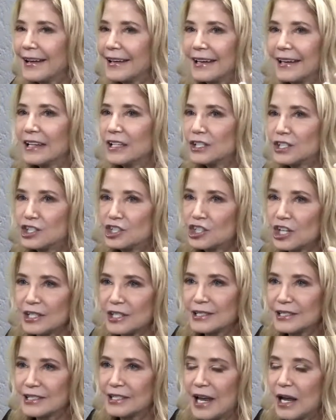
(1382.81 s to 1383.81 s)
it's
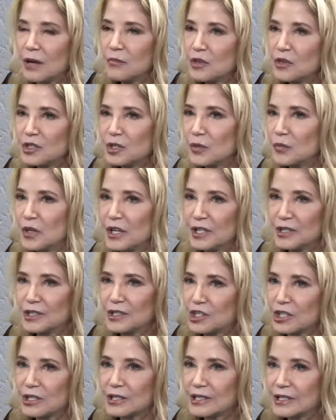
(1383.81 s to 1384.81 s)
just, I mean, to me, it's
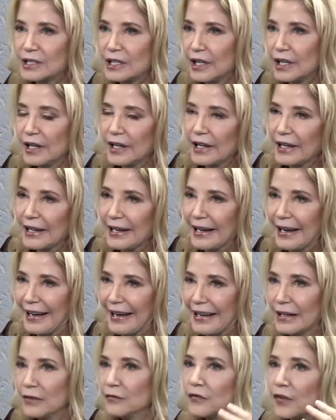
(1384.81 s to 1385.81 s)
just
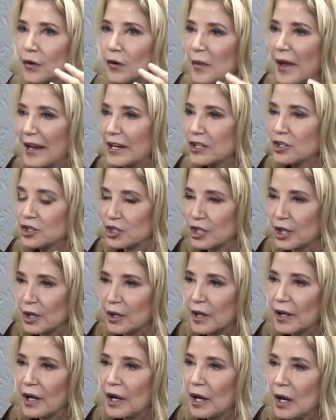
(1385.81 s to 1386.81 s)

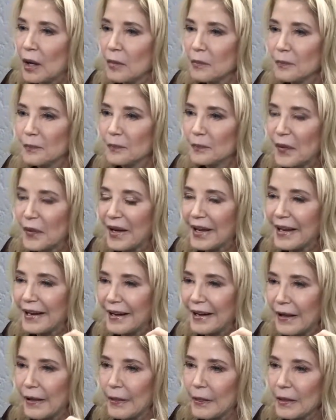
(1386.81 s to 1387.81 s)
information. But,
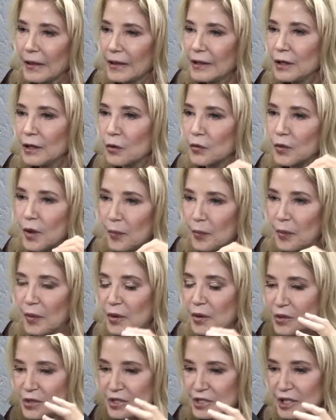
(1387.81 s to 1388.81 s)
the
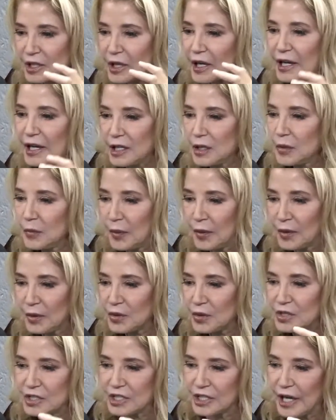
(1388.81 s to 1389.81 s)
person in
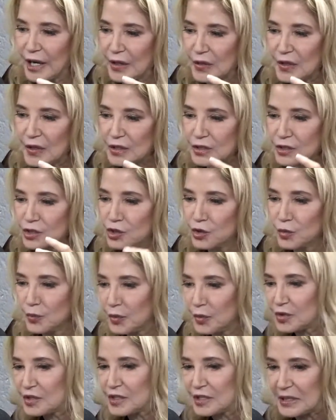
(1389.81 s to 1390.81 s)
person, I think,
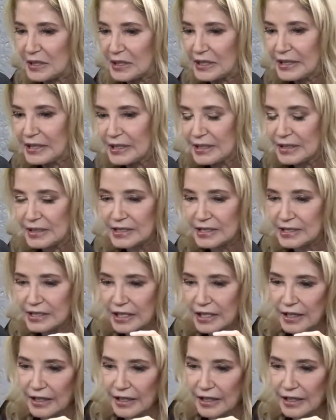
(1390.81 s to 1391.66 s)
supersedes,